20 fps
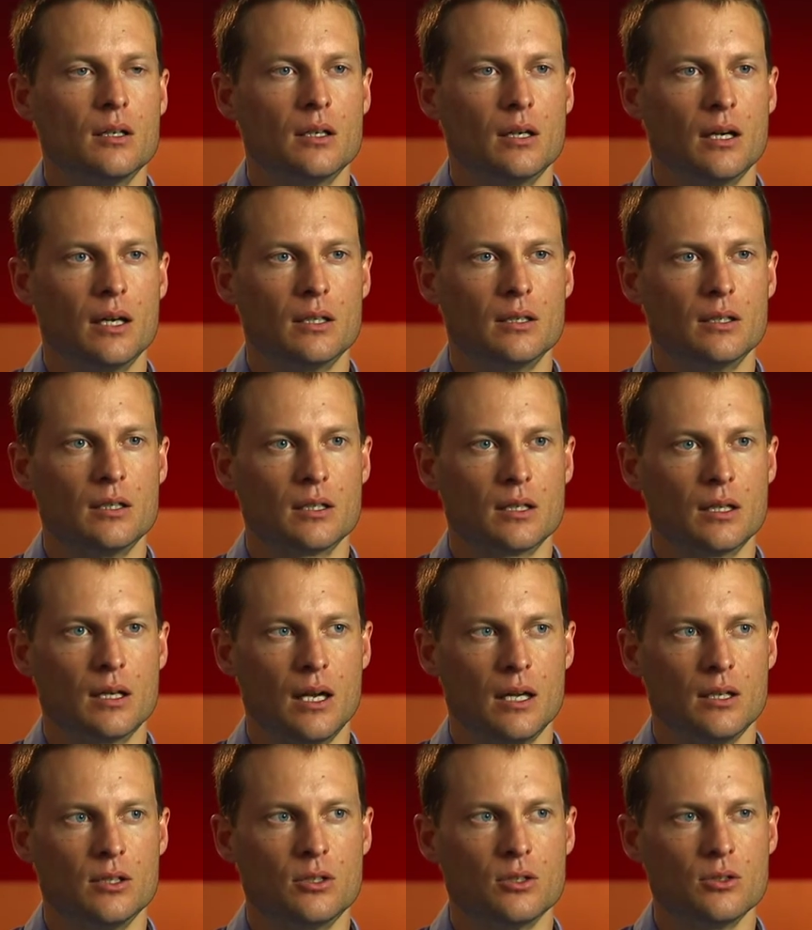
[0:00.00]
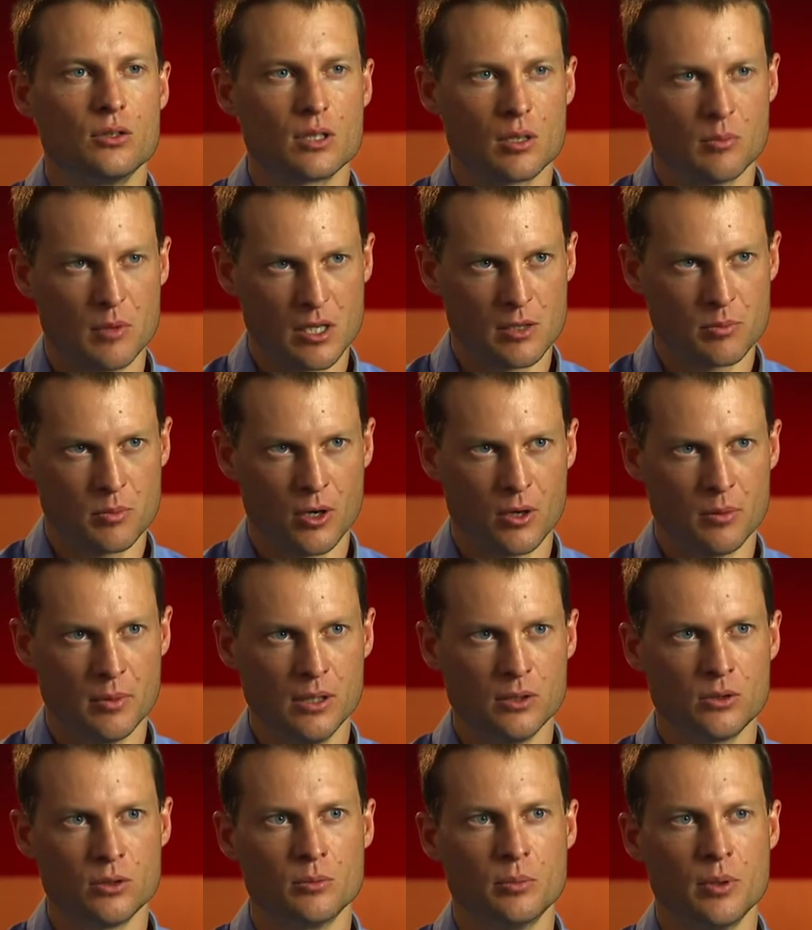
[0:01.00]
and do some
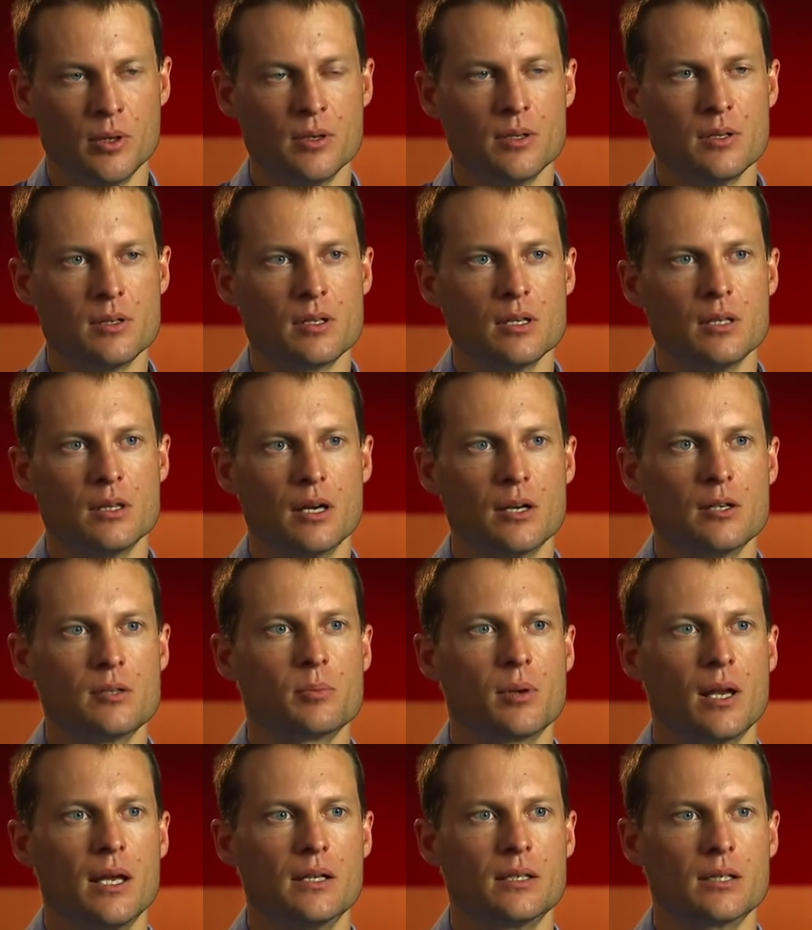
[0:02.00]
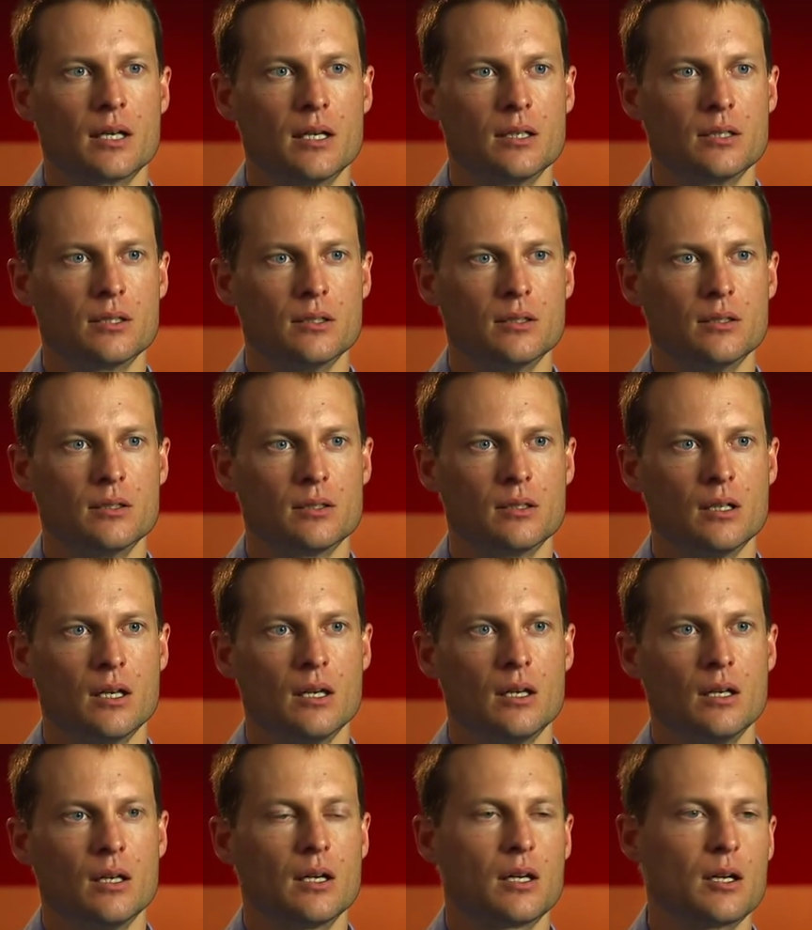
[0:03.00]
experimental burns in those plantations,
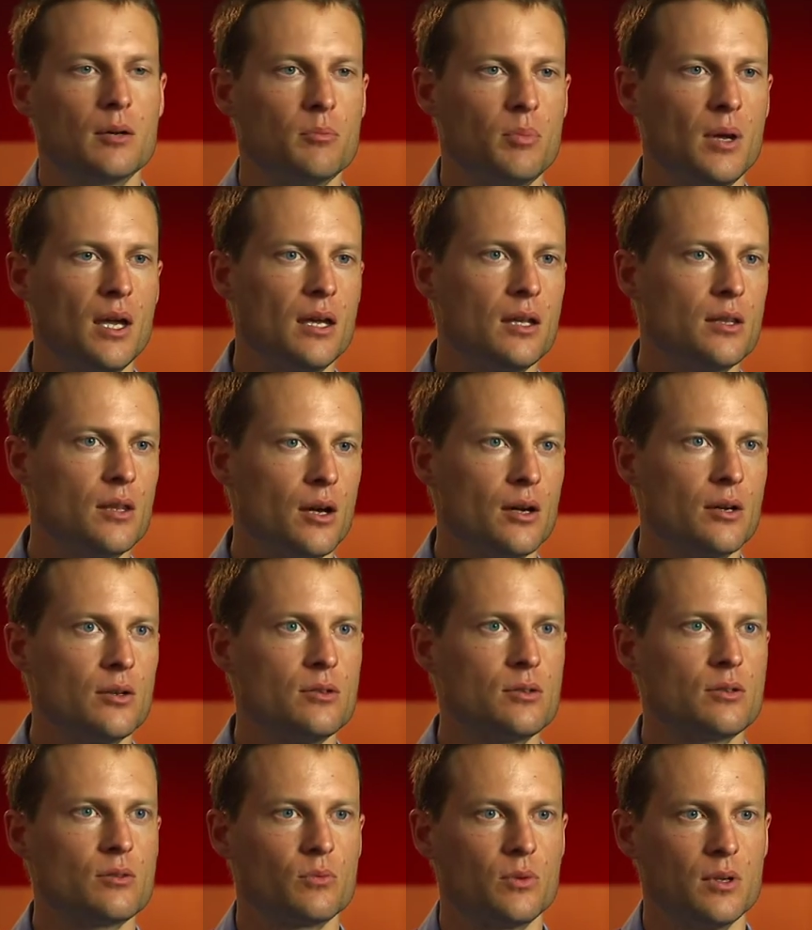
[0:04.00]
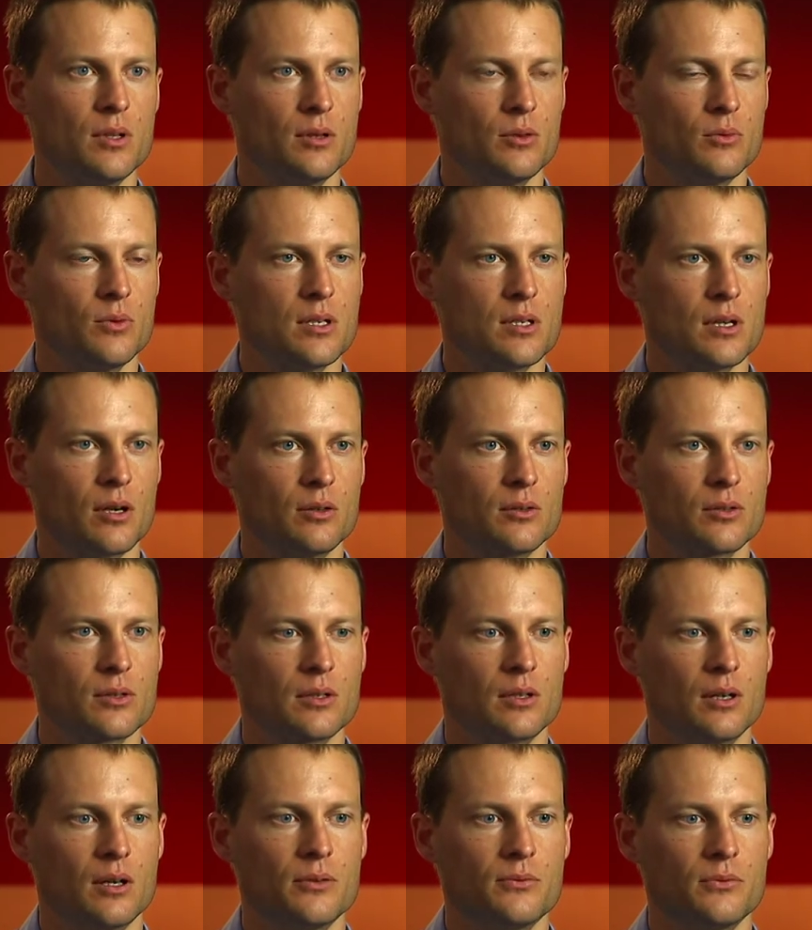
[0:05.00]
compare those with the results
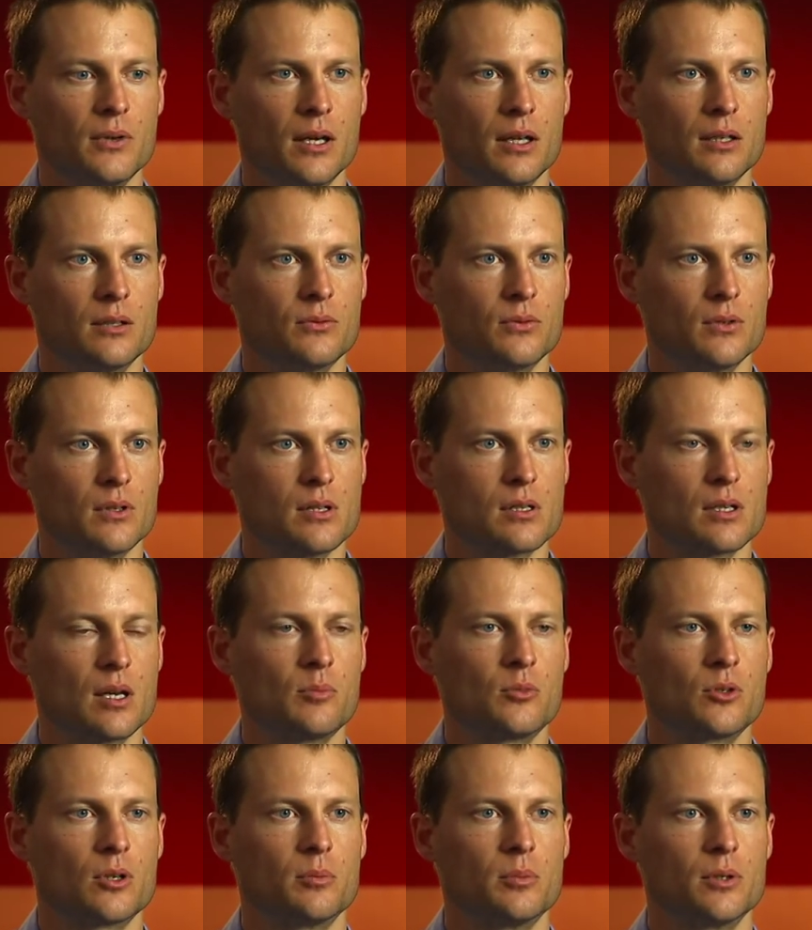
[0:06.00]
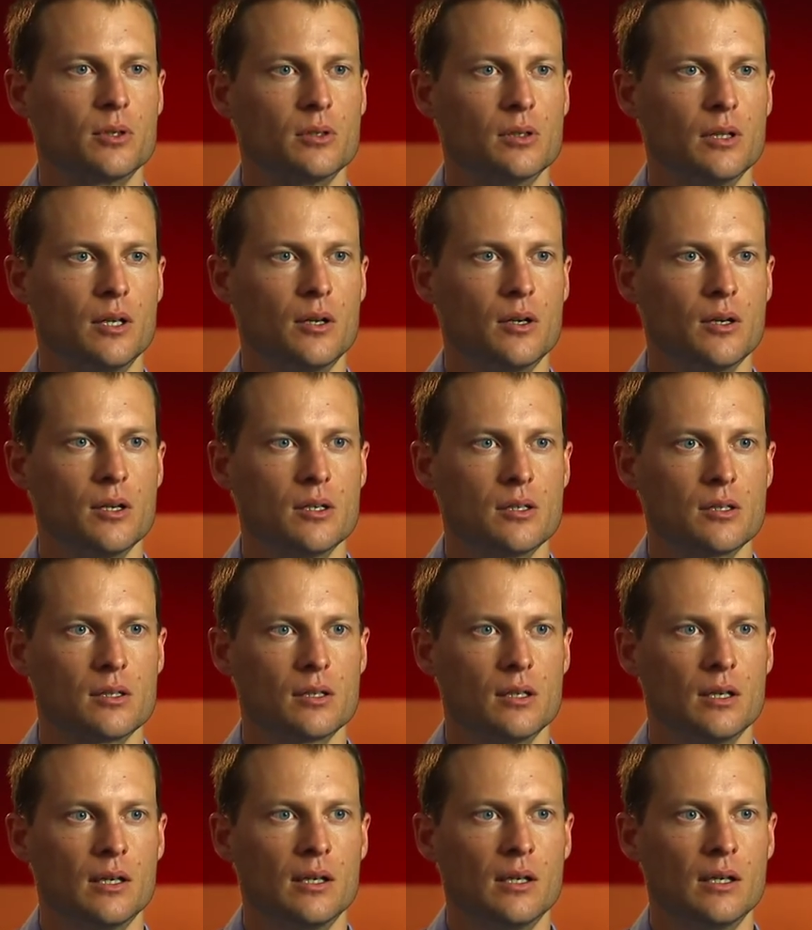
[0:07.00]
that I found for the subtropical areas,
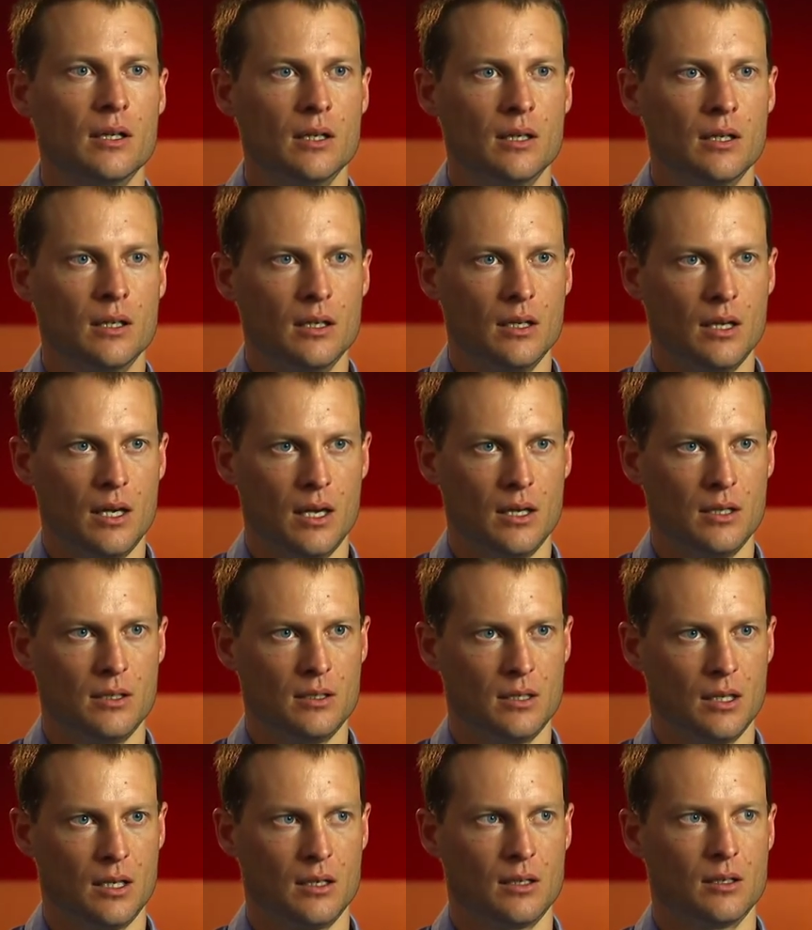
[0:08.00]
and